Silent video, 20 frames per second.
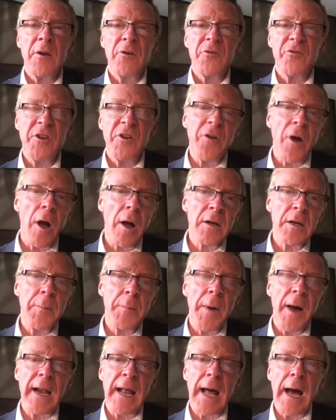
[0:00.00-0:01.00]
She talked
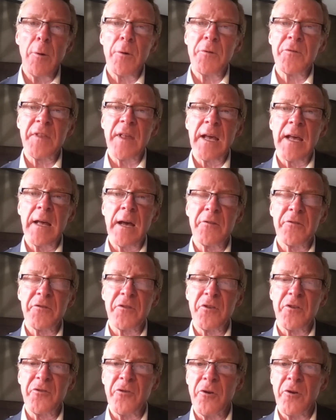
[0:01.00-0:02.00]
about how, as, they,
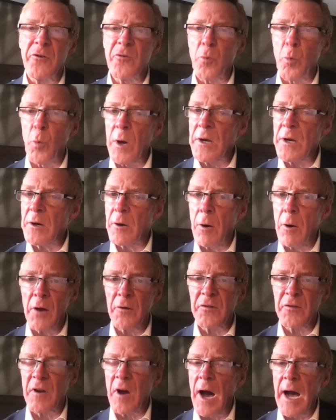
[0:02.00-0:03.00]
as the church went
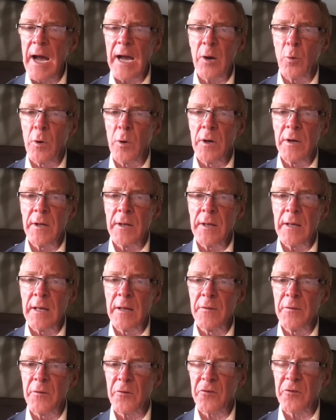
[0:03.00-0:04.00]
across Iowa
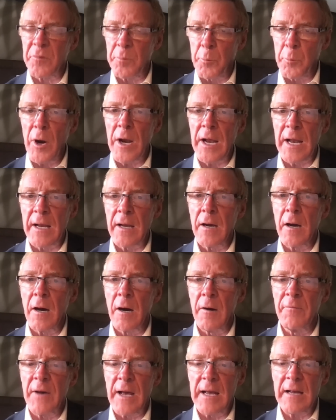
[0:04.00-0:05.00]
in the spring
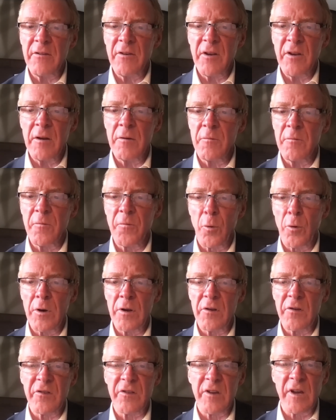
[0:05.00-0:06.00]
of
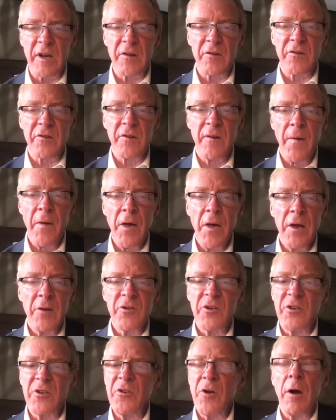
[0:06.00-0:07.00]
1846,
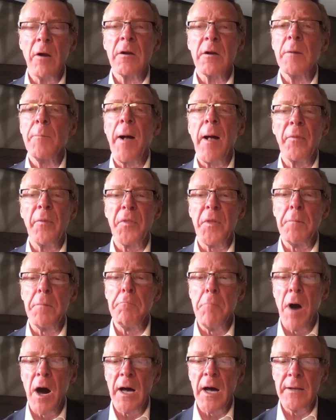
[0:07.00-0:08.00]
she talked about the
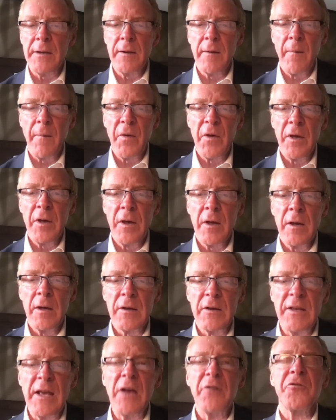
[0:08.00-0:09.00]
mud.
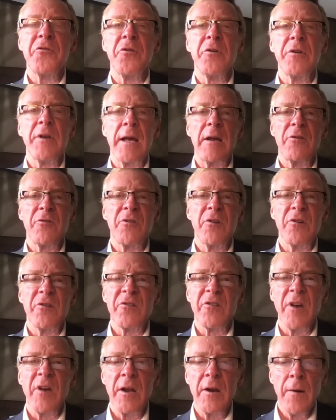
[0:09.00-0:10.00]
Yesterday, she
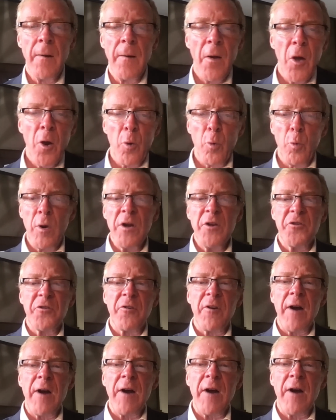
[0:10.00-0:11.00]
said, we
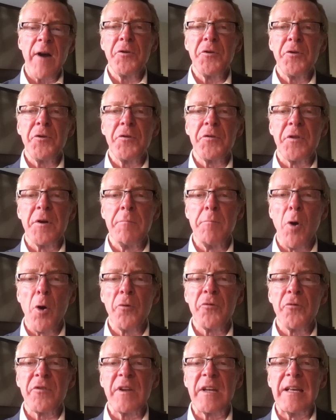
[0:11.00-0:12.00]
traveled the
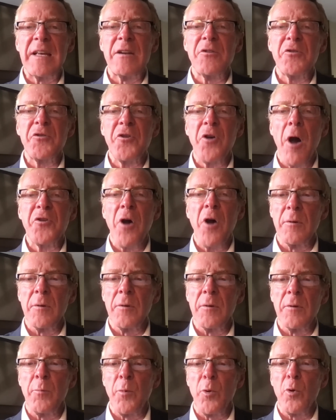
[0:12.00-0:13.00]
most
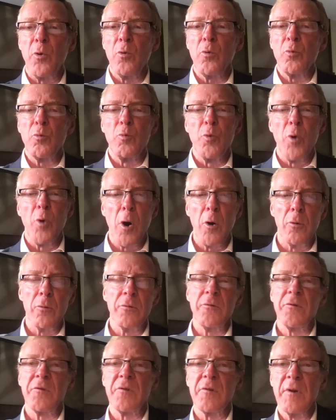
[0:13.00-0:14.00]
intolerable
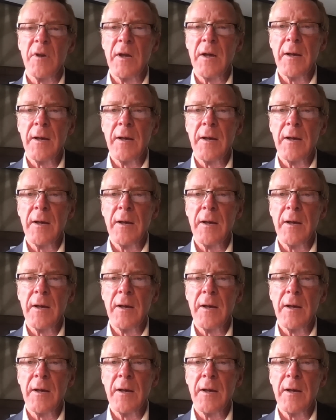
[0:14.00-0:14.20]
roads.